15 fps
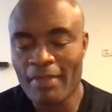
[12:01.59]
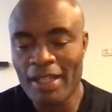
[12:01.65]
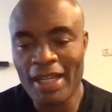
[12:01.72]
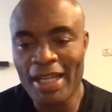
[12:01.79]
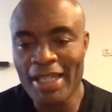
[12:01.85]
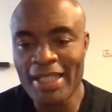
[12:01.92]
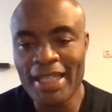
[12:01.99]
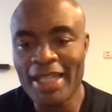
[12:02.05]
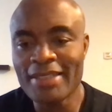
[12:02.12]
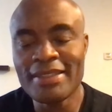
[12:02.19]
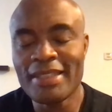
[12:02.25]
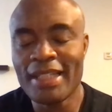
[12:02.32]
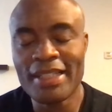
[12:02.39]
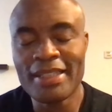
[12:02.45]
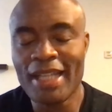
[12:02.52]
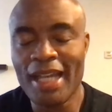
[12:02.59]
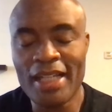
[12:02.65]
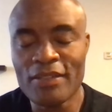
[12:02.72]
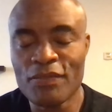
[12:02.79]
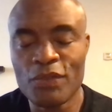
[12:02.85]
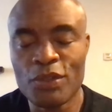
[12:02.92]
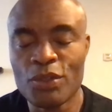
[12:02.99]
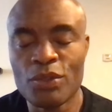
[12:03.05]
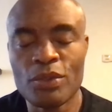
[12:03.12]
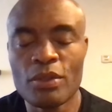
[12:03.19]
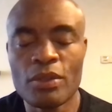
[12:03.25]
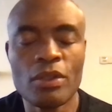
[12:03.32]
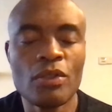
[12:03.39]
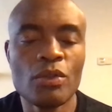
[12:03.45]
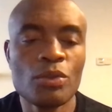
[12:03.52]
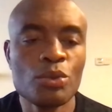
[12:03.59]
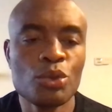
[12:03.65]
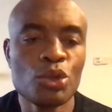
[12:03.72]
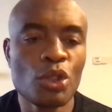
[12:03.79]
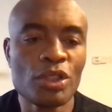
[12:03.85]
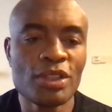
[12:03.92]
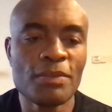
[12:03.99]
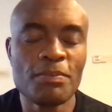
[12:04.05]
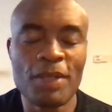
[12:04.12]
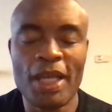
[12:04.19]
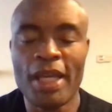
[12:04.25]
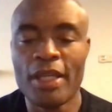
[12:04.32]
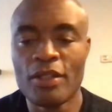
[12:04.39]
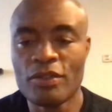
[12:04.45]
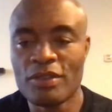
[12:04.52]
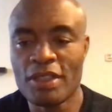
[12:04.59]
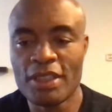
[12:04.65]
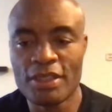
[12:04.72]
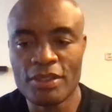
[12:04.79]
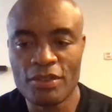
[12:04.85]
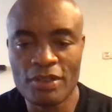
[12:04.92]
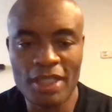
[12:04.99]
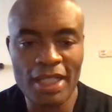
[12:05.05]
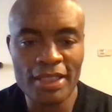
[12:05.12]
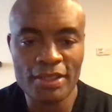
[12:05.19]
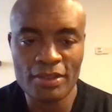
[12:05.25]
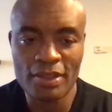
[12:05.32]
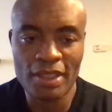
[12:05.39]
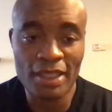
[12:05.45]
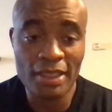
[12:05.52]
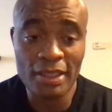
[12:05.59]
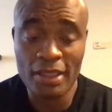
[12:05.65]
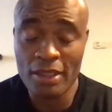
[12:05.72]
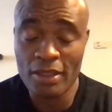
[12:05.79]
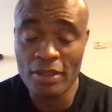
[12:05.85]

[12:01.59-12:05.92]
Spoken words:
I can't say that for you. Oh, George St. Pierre, or this or that or that.